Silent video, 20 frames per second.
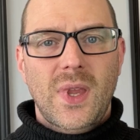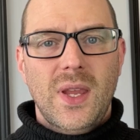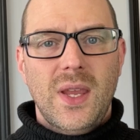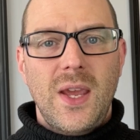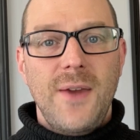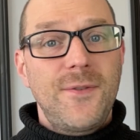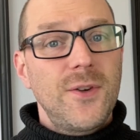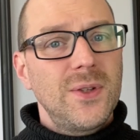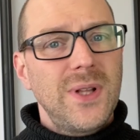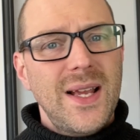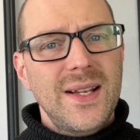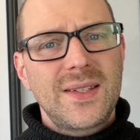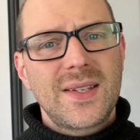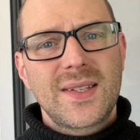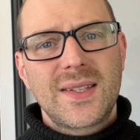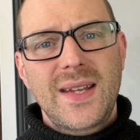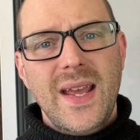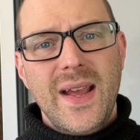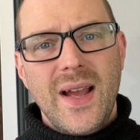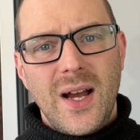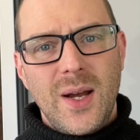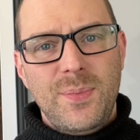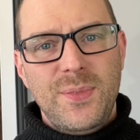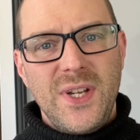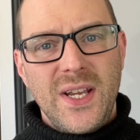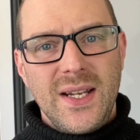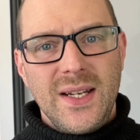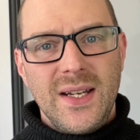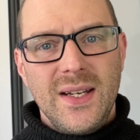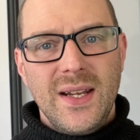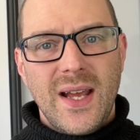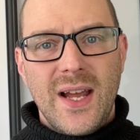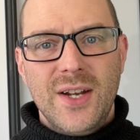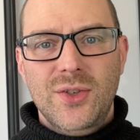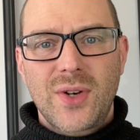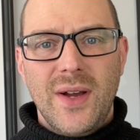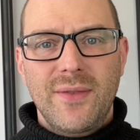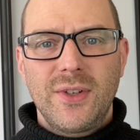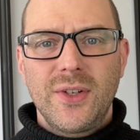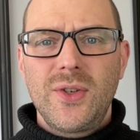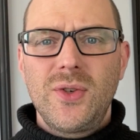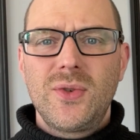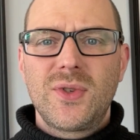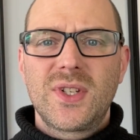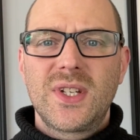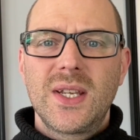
If you'd like to stay updated on travel news,